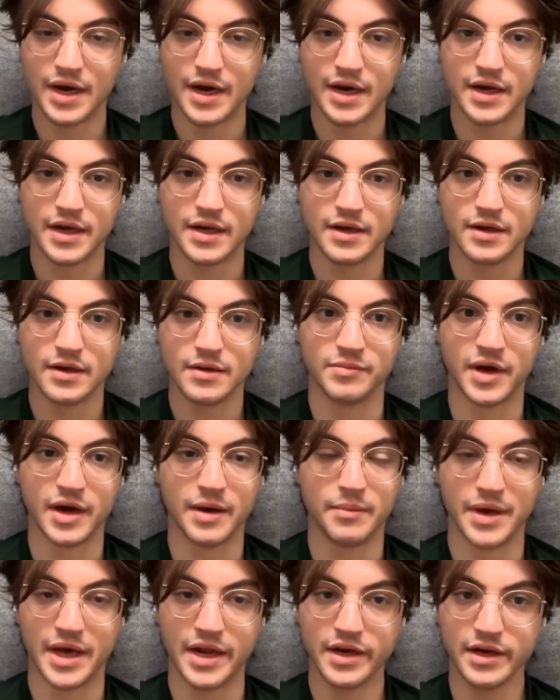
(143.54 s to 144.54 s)
by
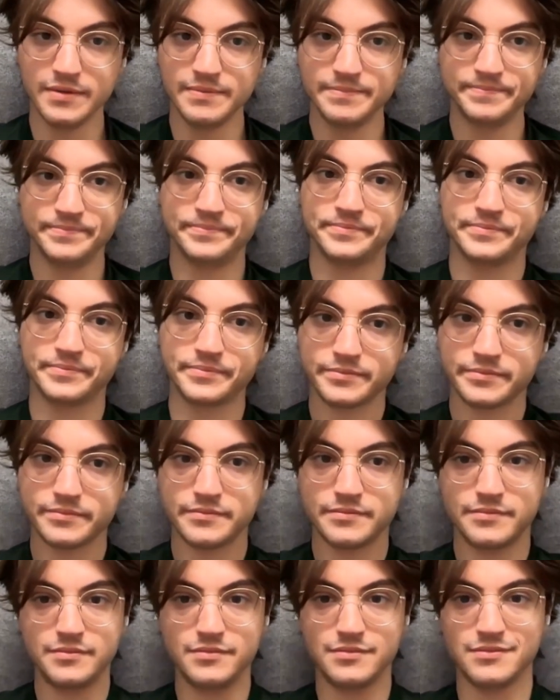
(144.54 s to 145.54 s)
Meta.
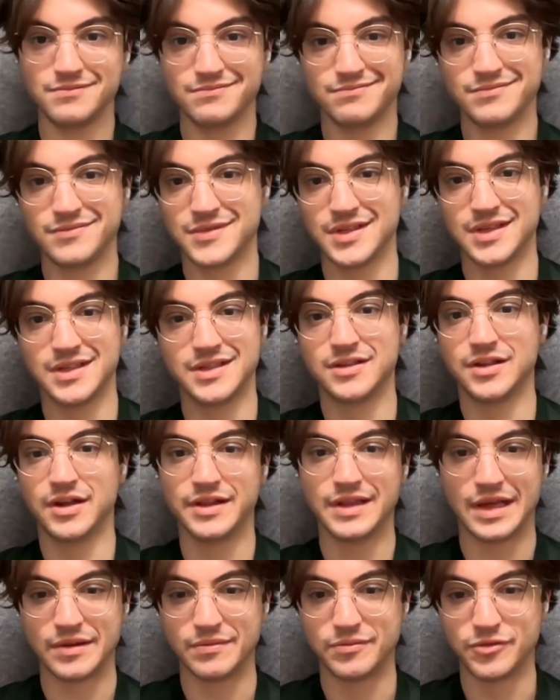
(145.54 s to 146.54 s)
It's
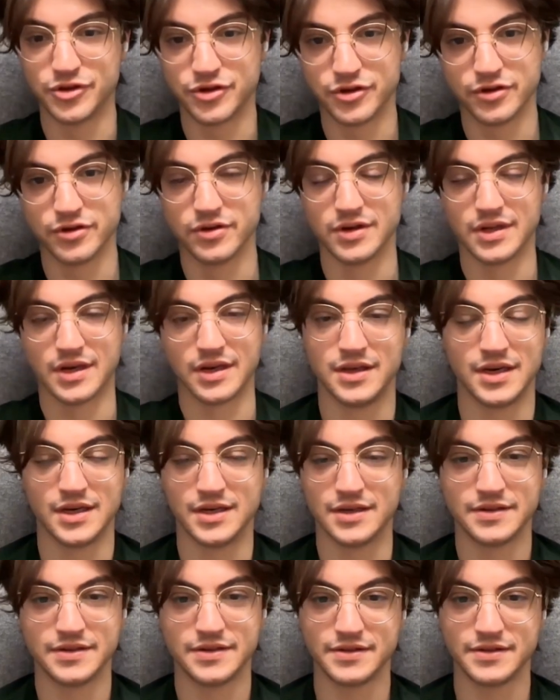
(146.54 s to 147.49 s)
not that mature. Yeah.